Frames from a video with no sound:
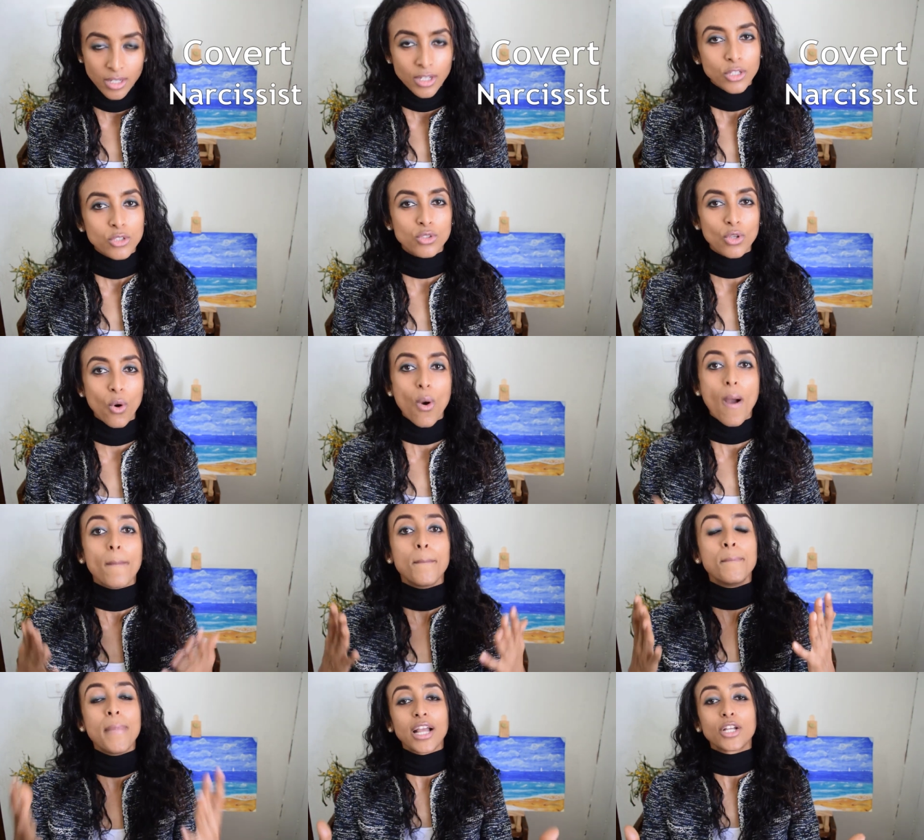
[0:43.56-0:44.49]
So
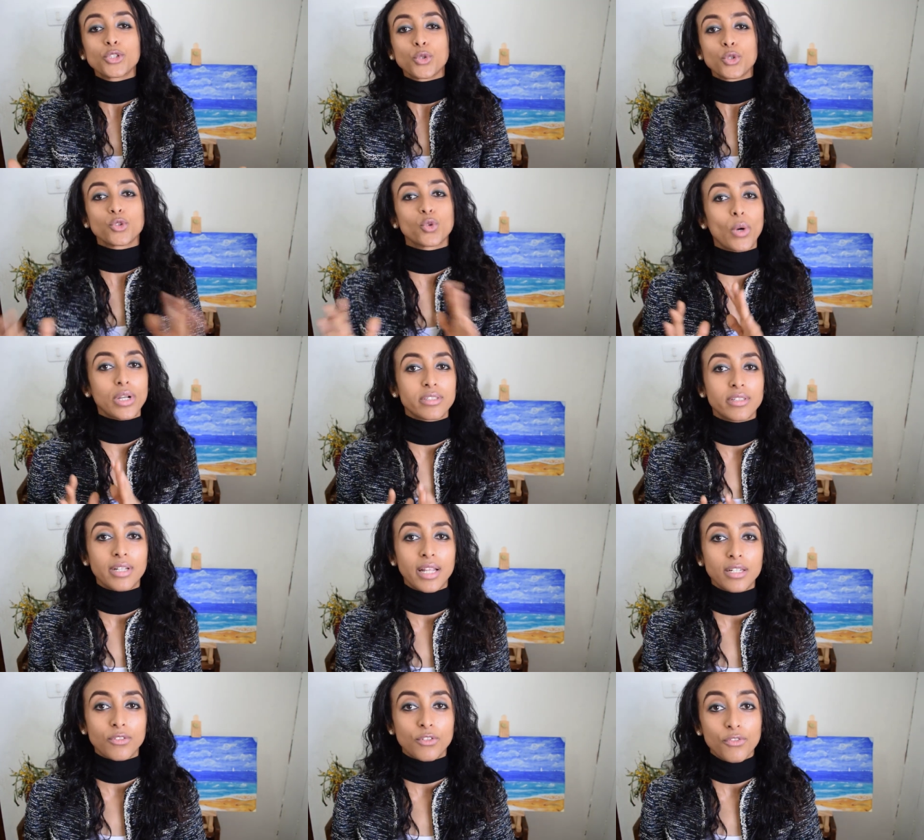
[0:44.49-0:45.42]
make sure to watch till the
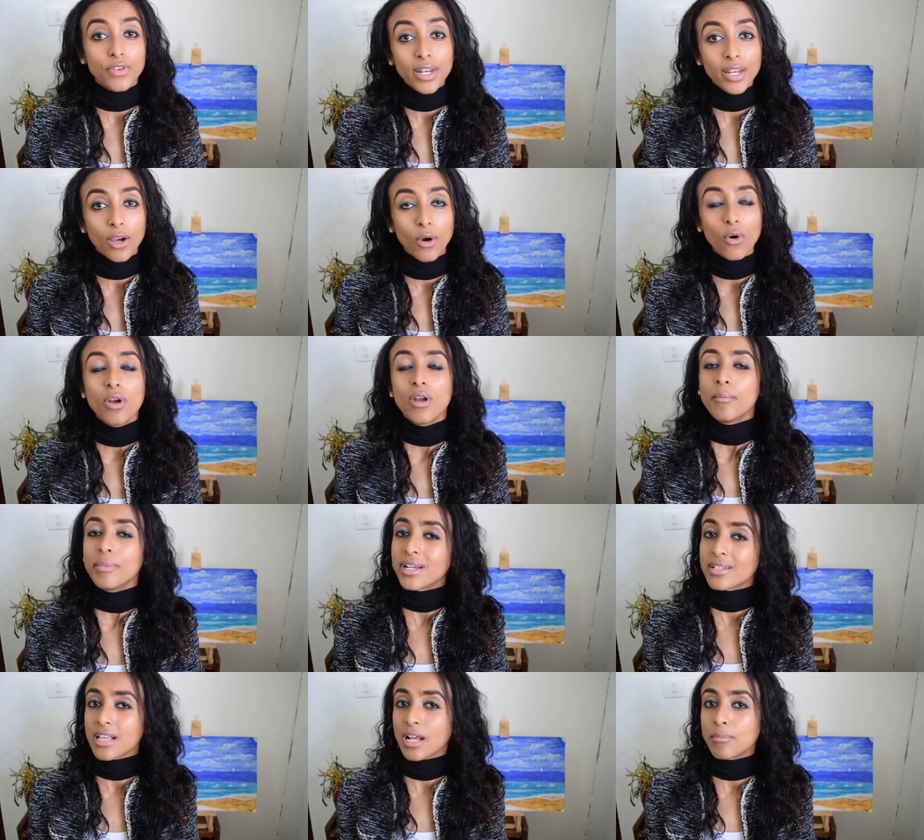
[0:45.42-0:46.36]
end of the video
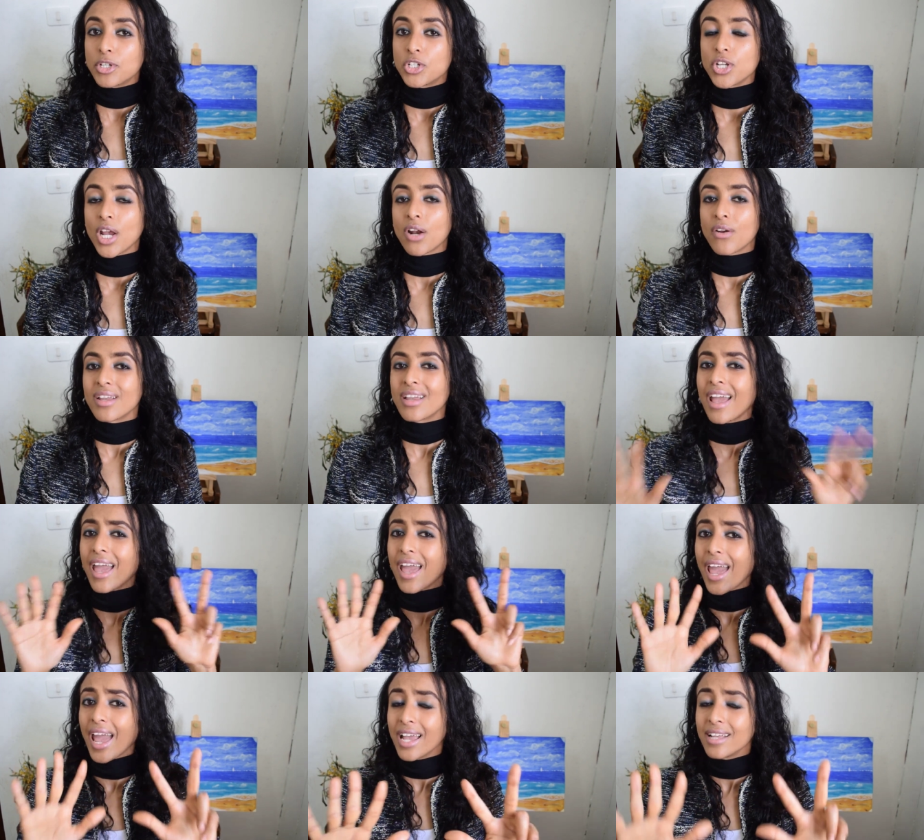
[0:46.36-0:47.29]
because I'll be sharing
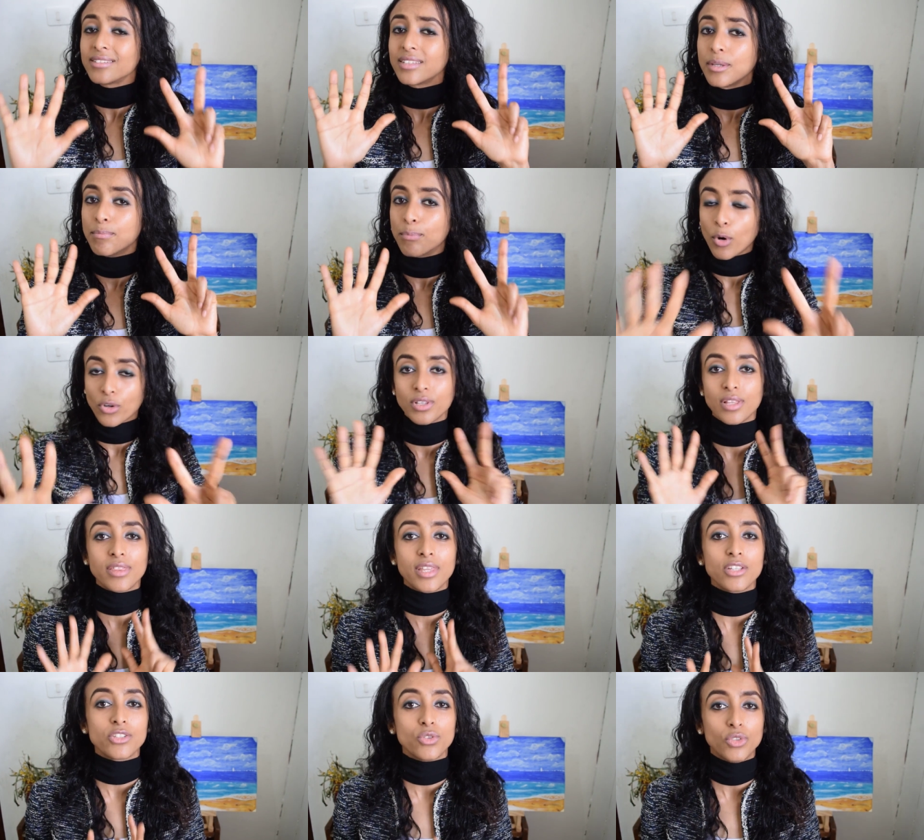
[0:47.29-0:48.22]
8 important
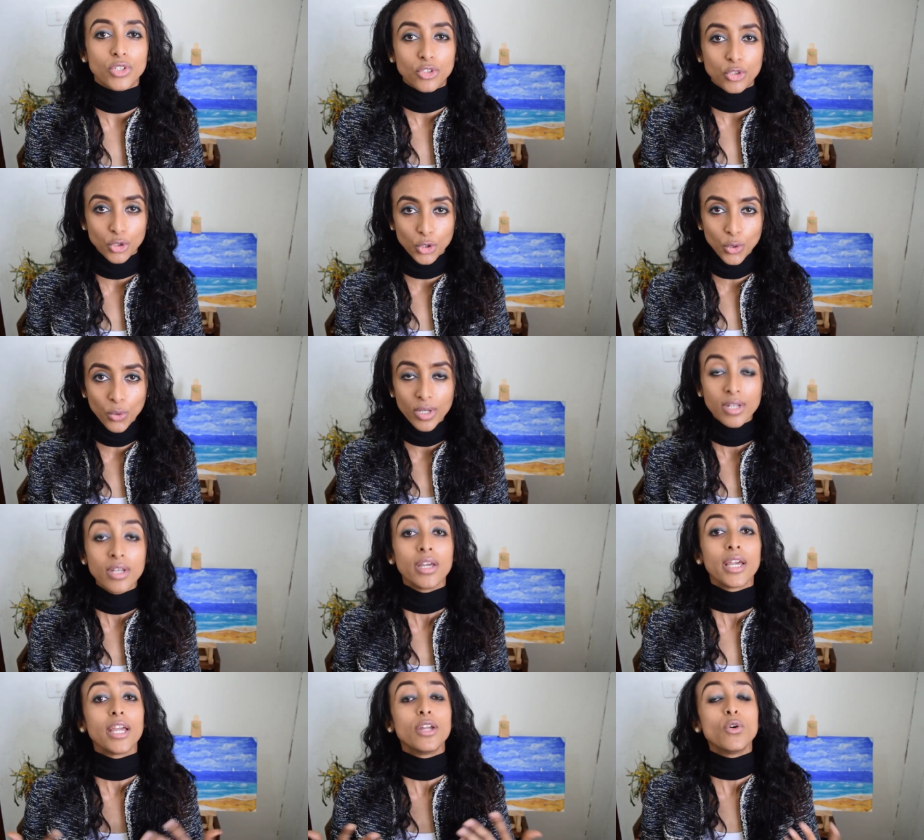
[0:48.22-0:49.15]
things you need to do
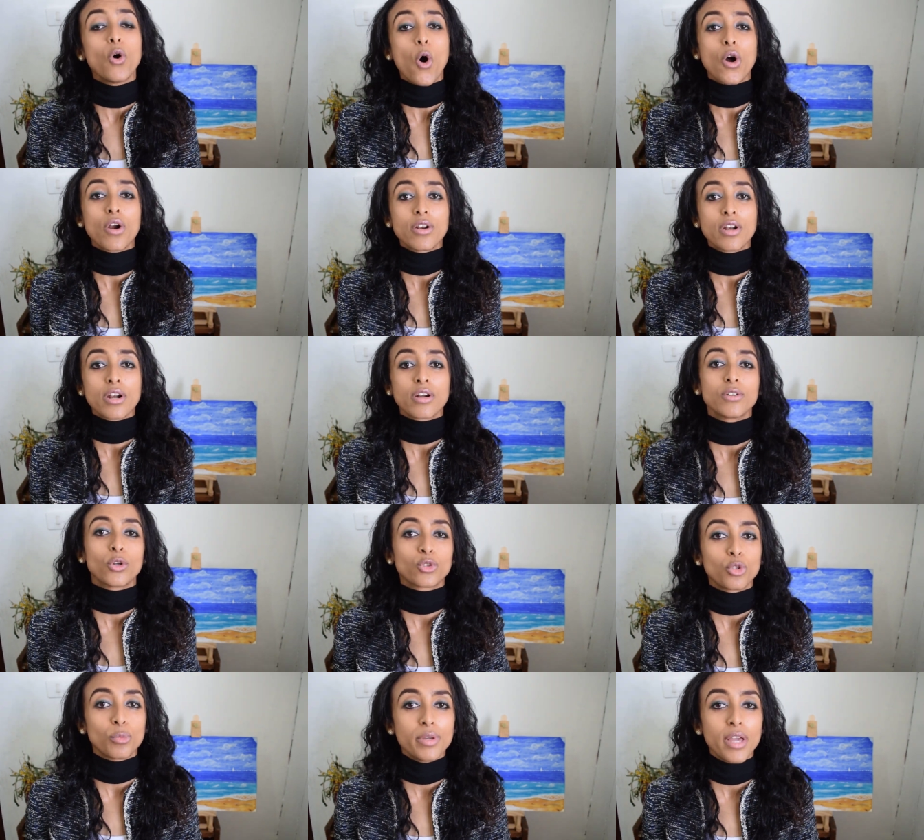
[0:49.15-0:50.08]
in order
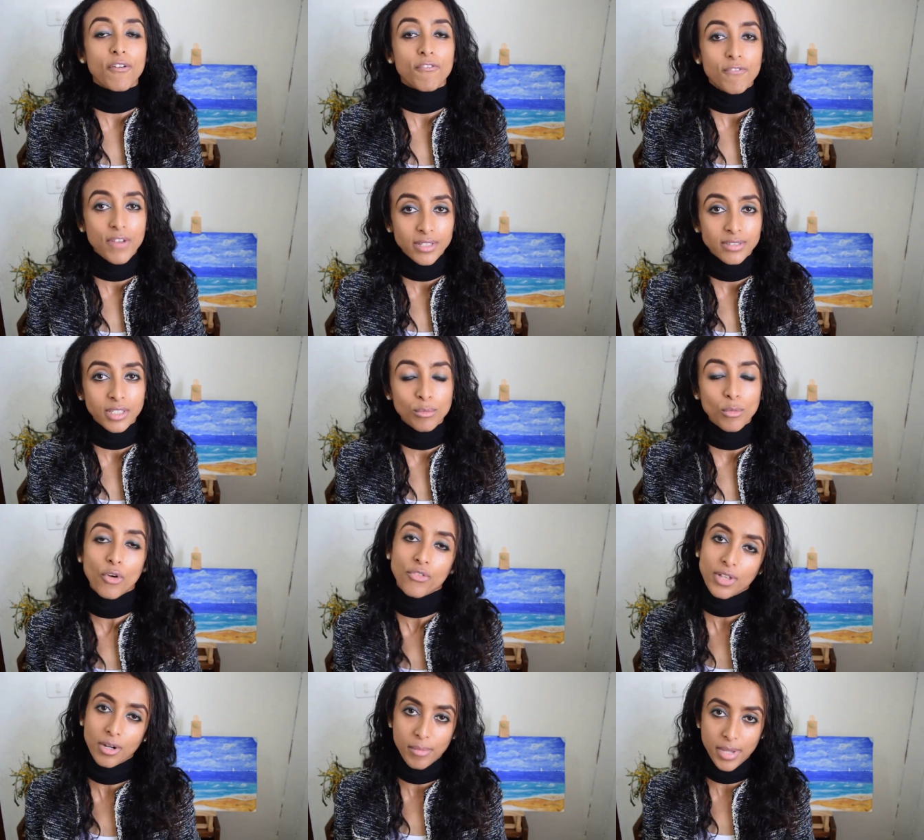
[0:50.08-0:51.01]
not to be a victim
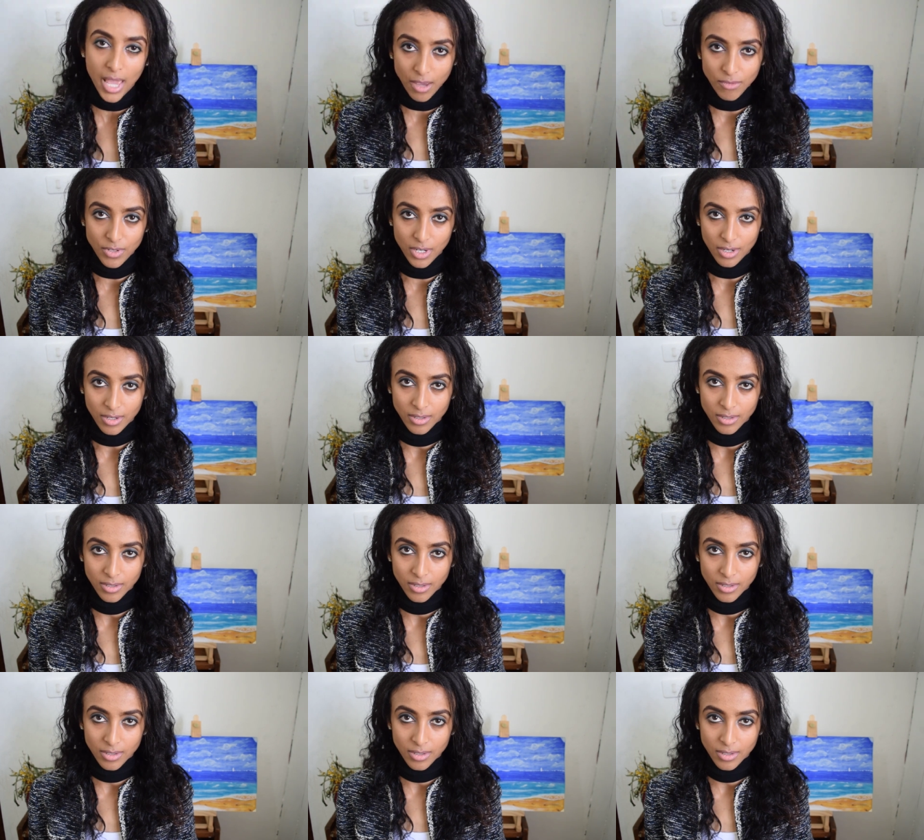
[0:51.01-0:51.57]
of their behavior.